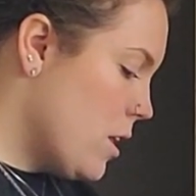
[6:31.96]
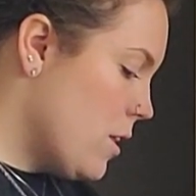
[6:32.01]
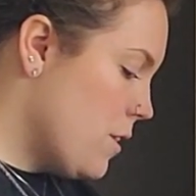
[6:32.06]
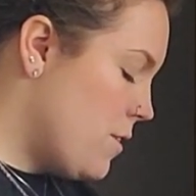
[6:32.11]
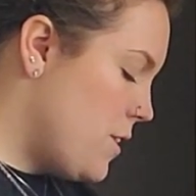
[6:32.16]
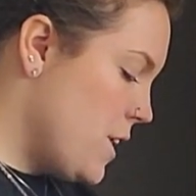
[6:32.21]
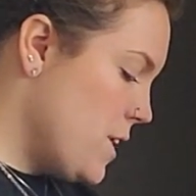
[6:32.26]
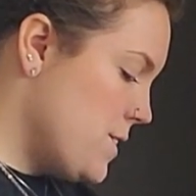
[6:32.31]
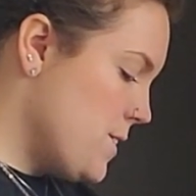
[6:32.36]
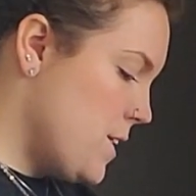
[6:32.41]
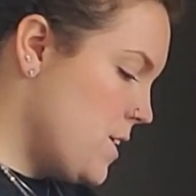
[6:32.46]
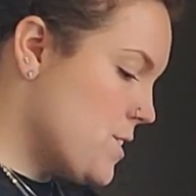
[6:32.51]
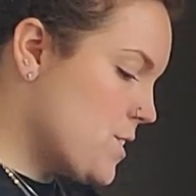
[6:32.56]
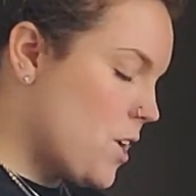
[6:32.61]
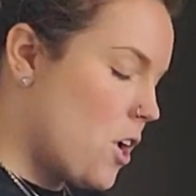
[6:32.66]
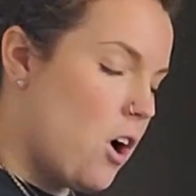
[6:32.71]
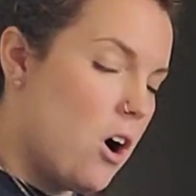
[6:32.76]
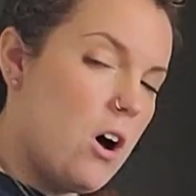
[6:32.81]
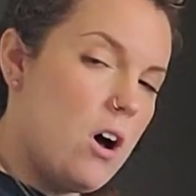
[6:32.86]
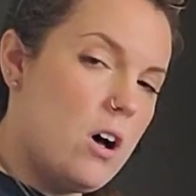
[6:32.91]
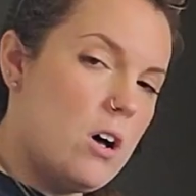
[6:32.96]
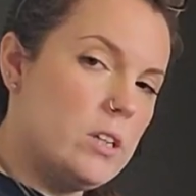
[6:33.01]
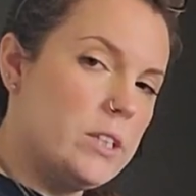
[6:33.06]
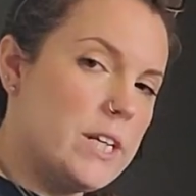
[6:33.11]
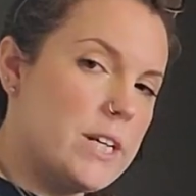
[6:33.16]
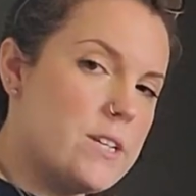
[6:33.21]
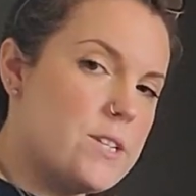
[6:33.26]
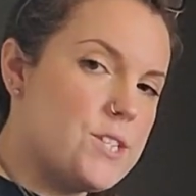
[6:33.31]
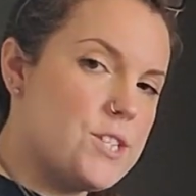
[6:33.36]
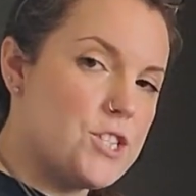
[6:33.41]
This is called
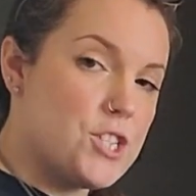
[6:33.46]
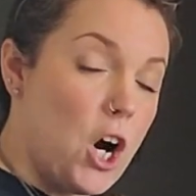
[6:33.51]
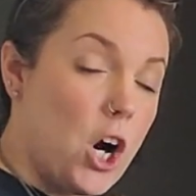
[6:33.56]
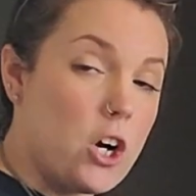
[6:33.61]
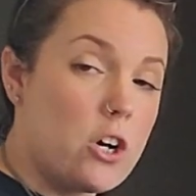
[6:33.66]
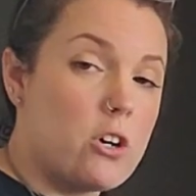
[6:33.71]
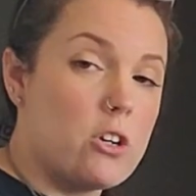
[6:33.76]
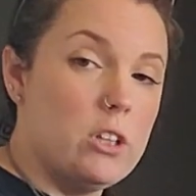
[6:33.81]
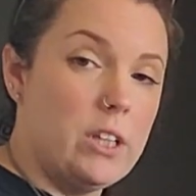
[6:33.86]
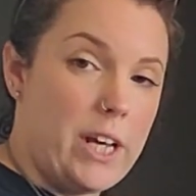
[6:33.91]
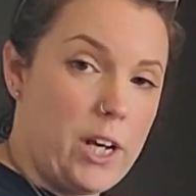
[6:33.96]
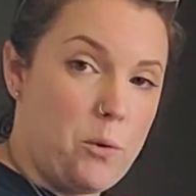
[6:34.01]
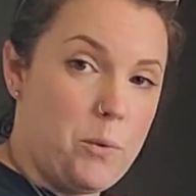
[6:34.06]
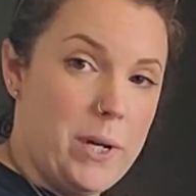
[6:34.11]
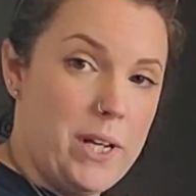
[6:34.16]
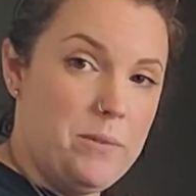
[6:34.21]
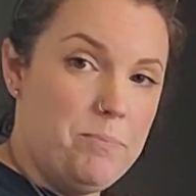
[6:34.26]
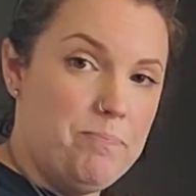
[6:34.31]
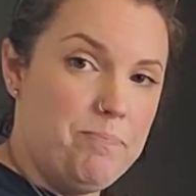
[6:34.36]
starter liquid,